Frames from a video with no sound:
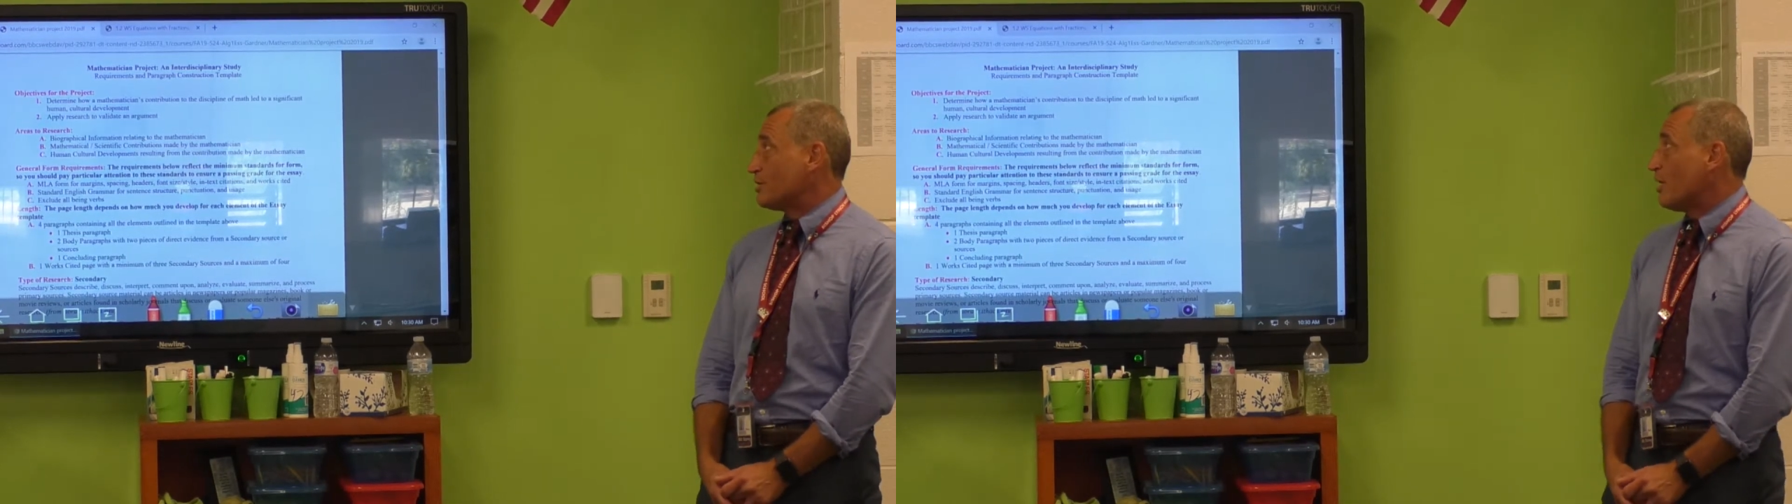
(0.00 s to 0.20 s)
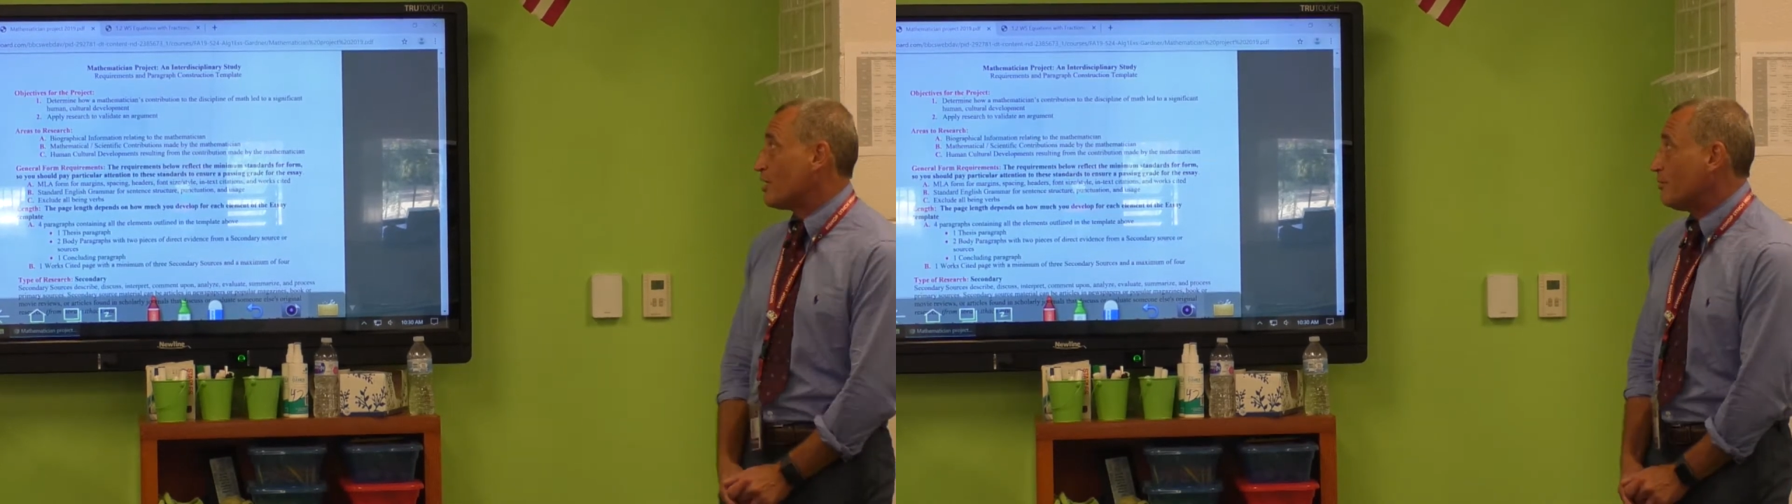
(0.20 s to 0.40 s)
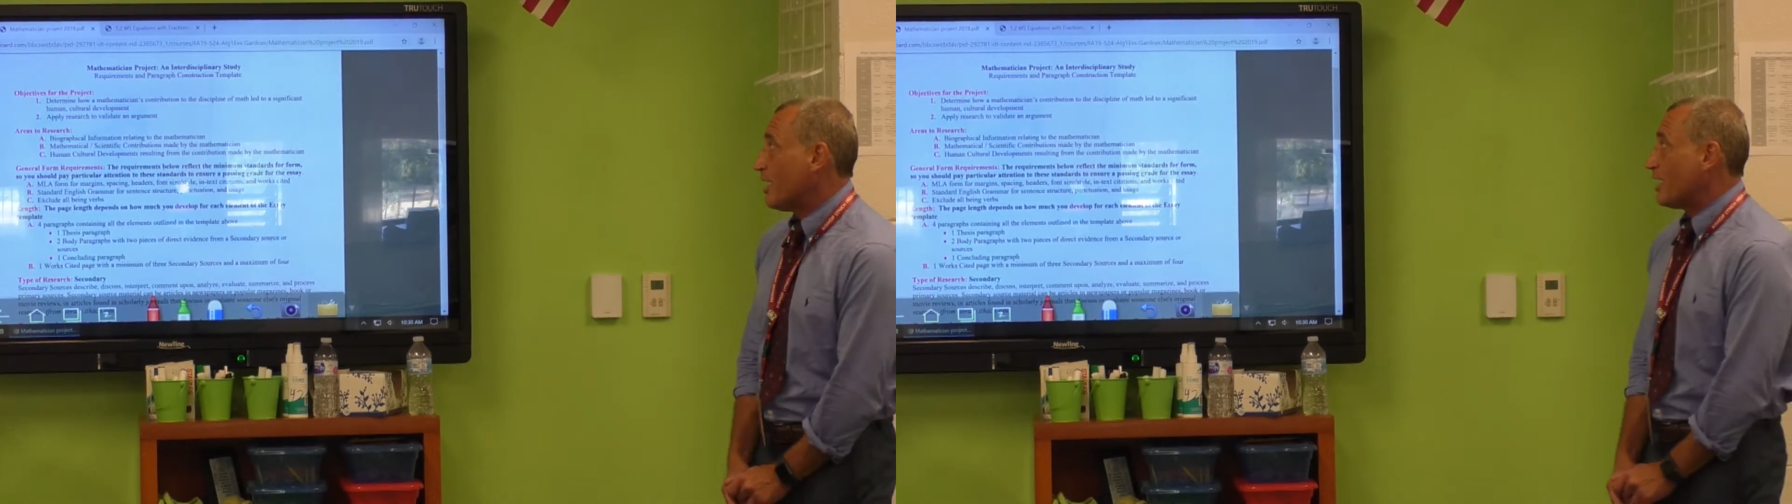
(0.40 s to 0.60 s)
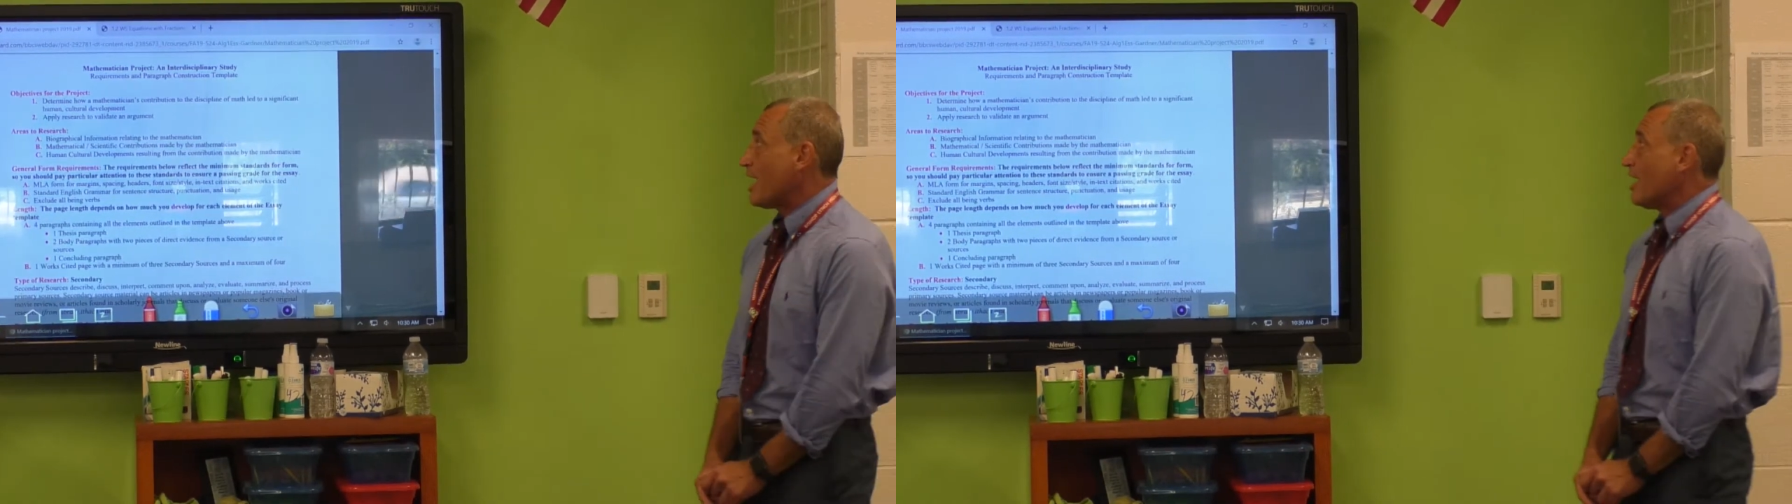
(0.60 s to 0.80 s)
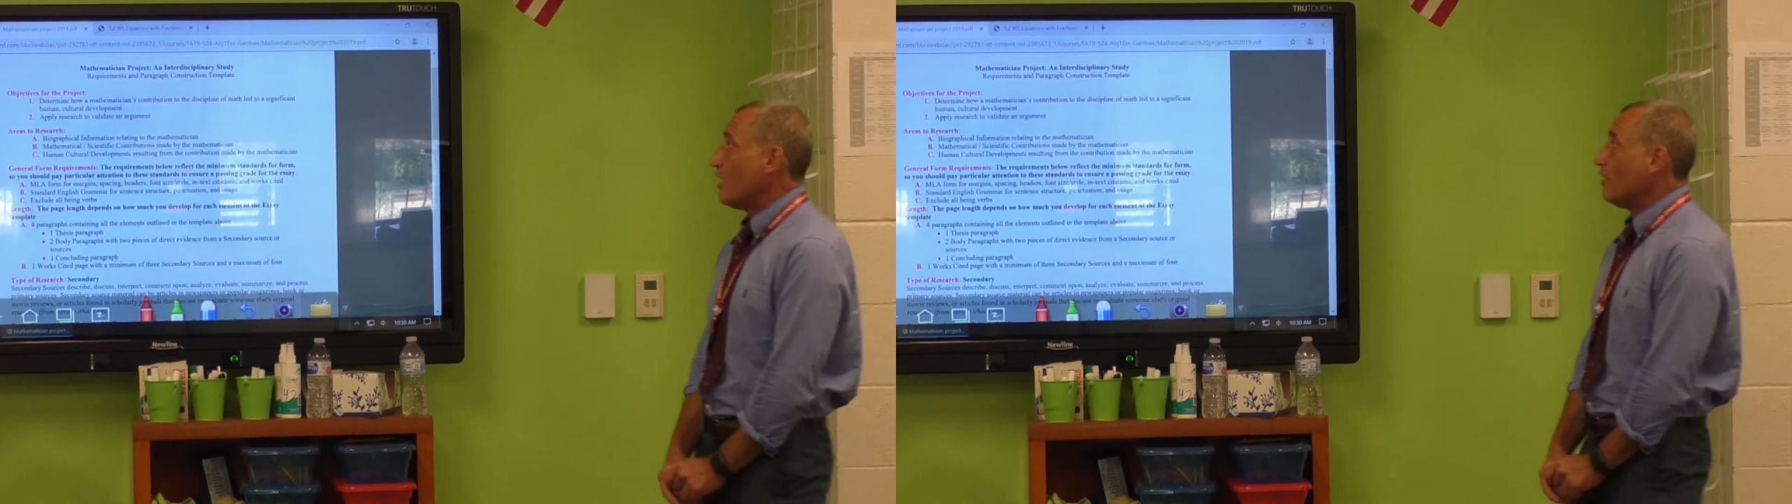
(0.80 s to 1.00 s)
talk about
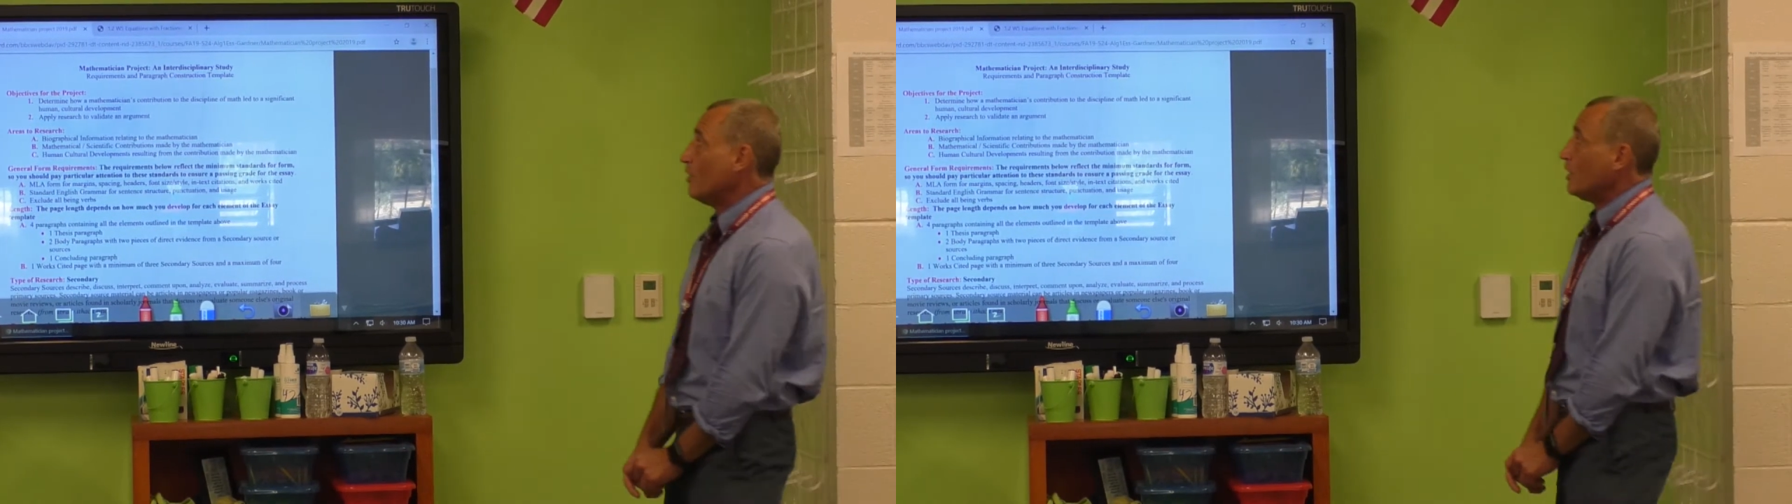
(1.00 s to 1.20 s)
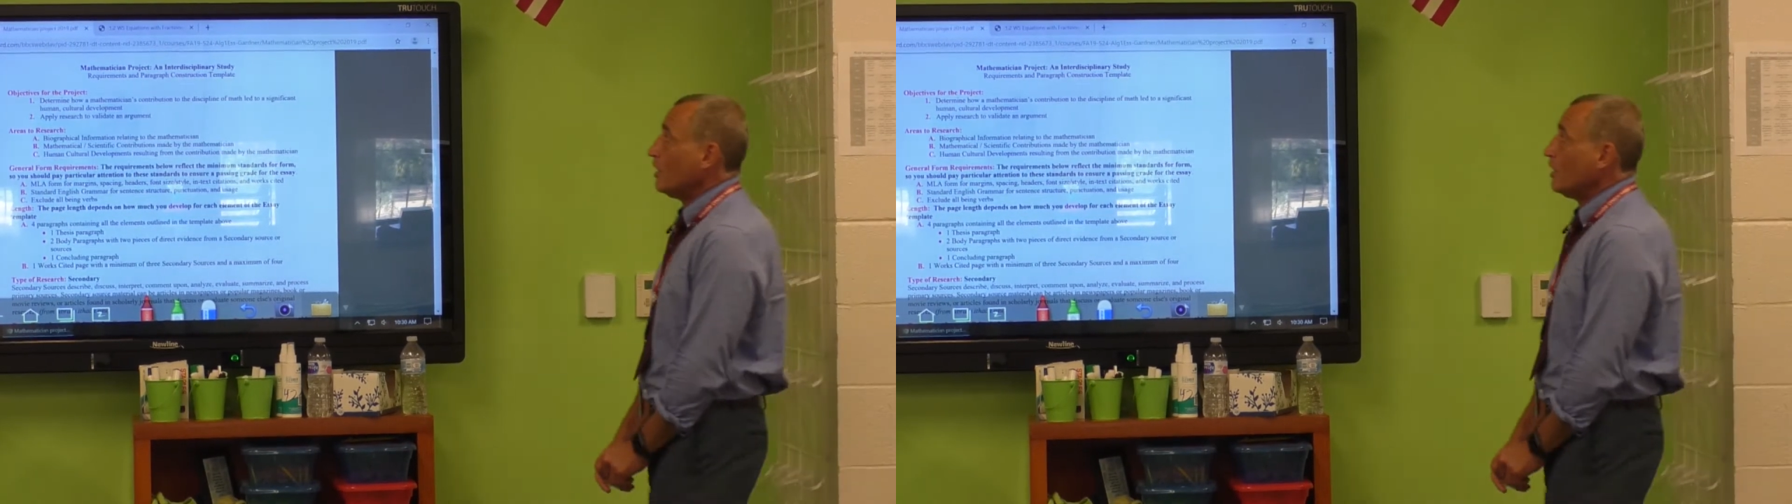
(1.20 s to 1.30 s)
how